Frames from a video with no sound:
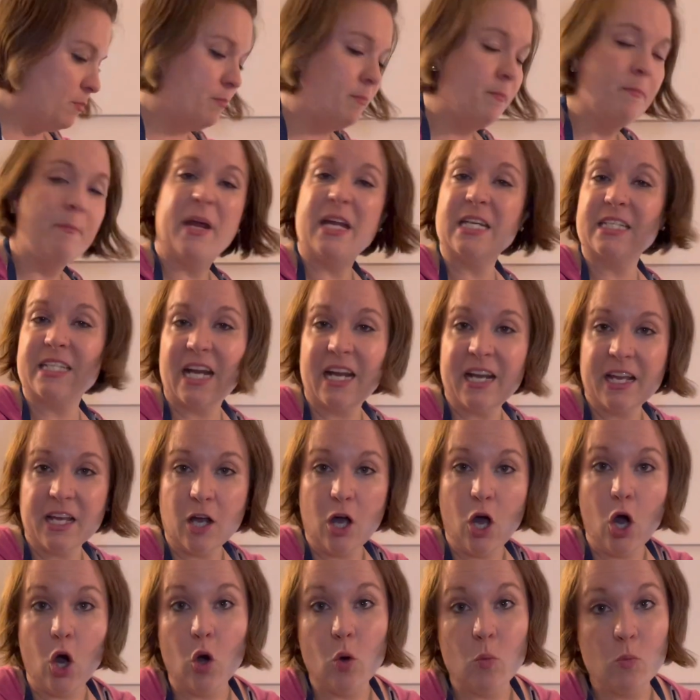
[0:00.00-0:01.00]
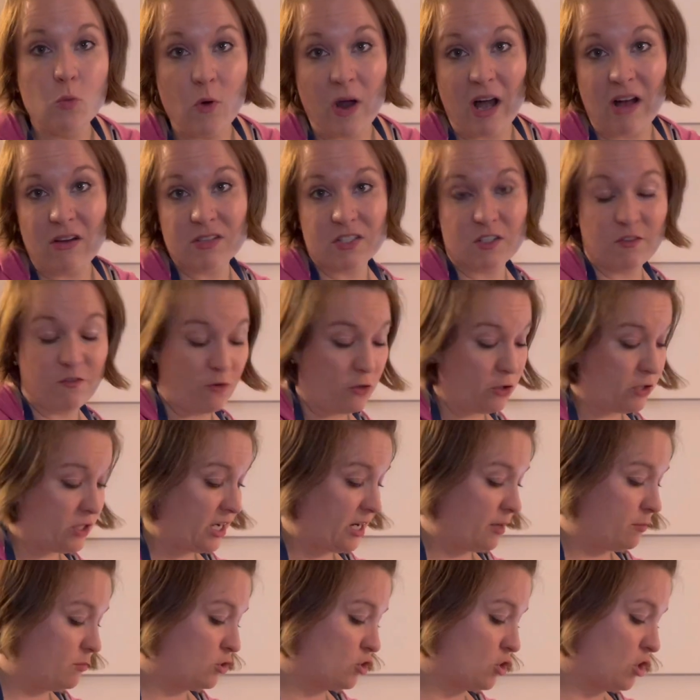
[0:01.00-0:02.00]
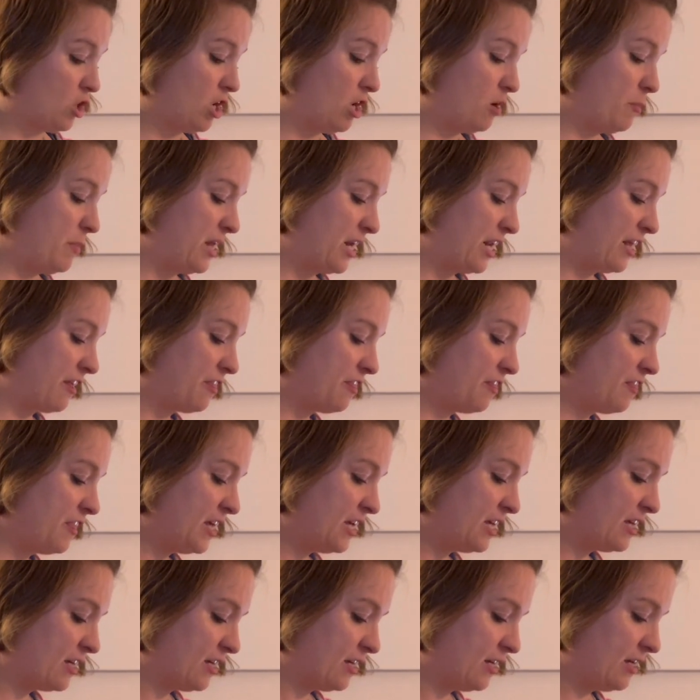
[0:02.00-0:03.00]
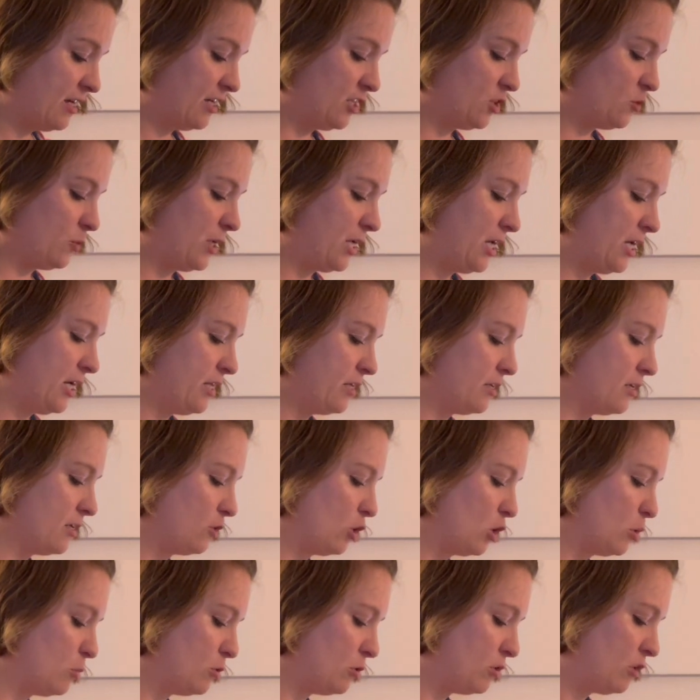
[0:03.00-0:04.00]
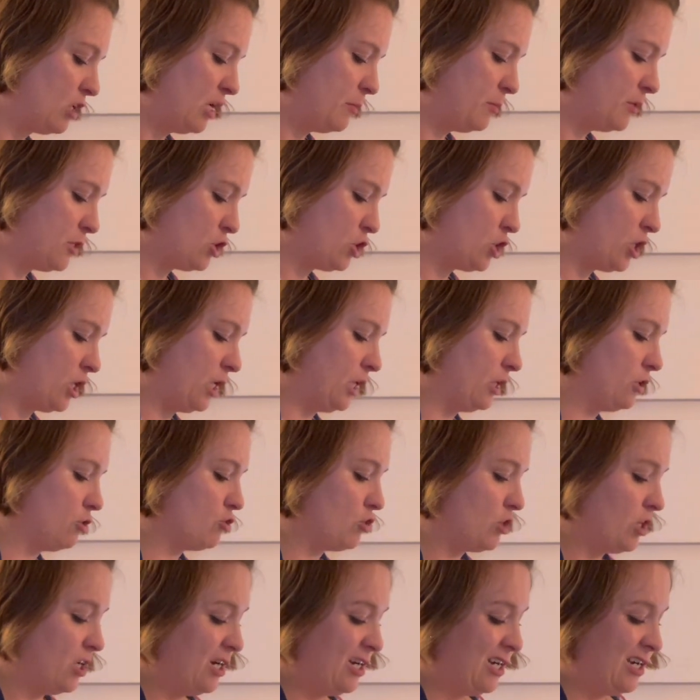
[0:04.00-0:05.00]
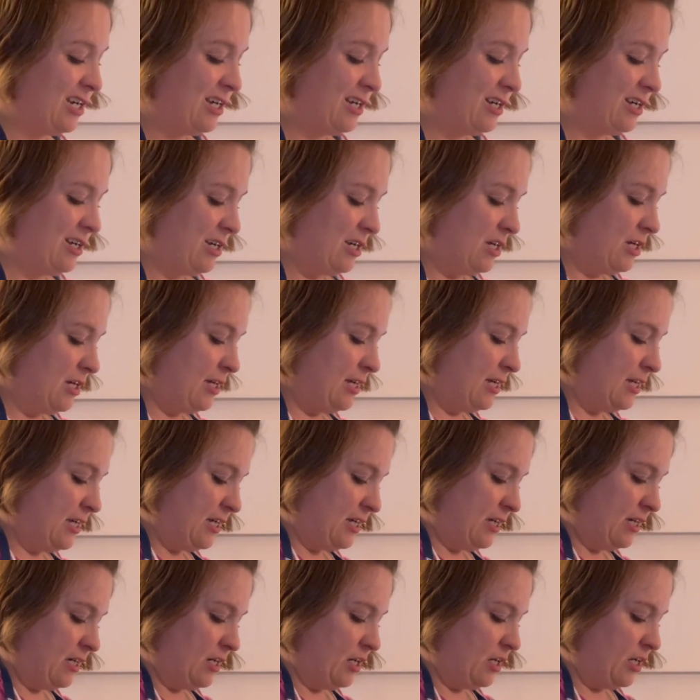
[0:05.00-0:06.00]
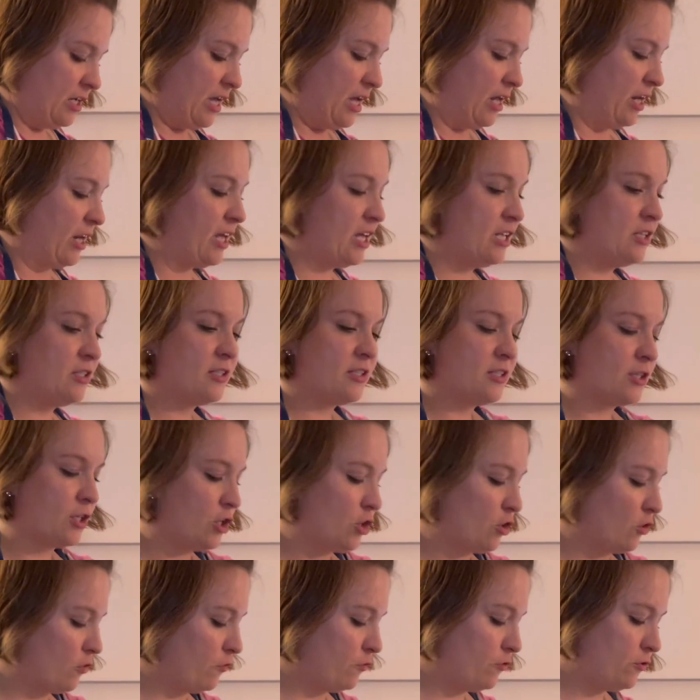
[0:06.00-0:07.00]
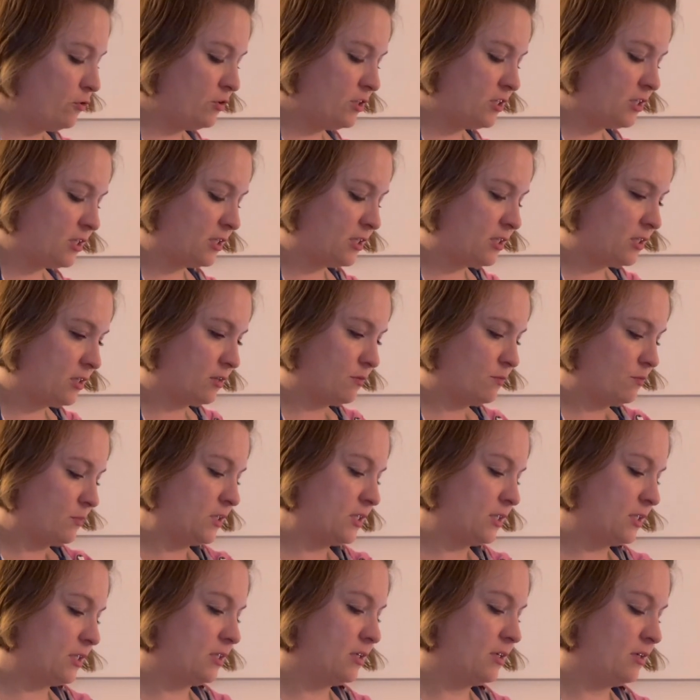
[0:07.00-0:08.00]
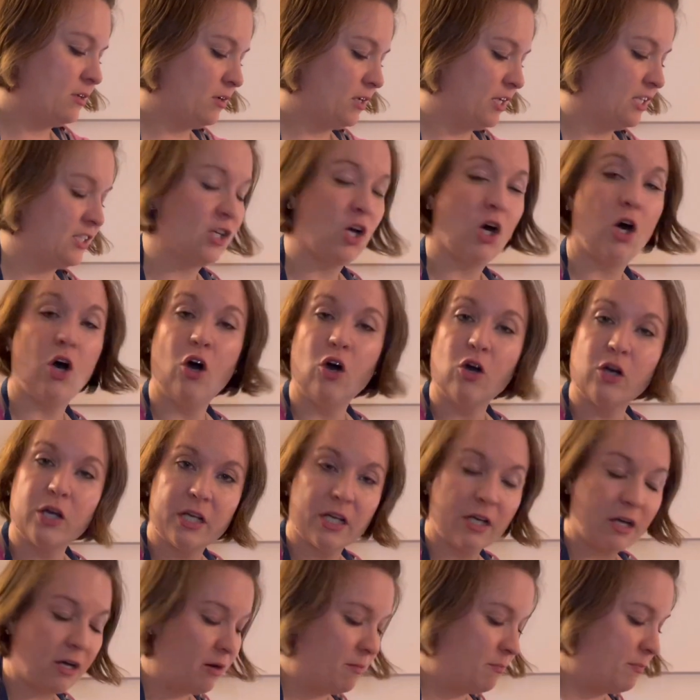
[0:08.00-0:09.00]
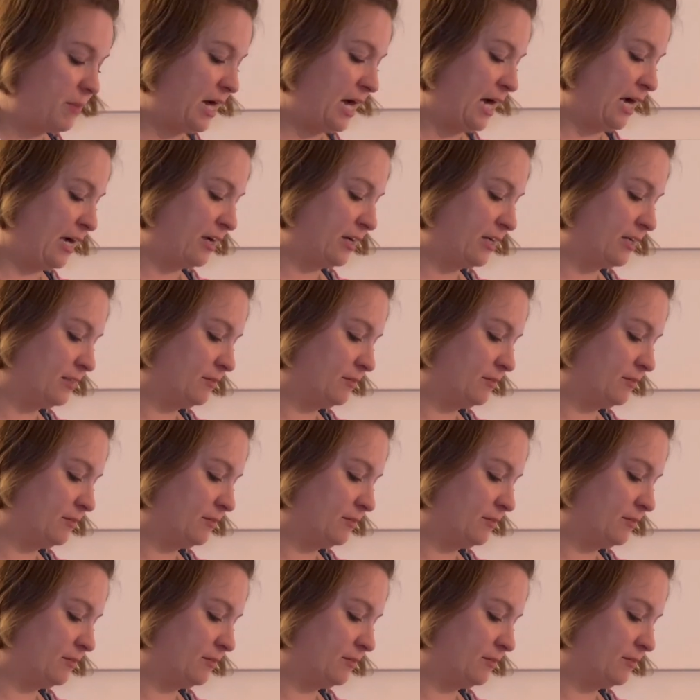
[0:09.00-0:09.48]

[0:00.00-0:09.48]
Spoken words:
Maintaining a home well is a full-time job, and I think as we hit global climate change and insecure food systems, it's all going to come back.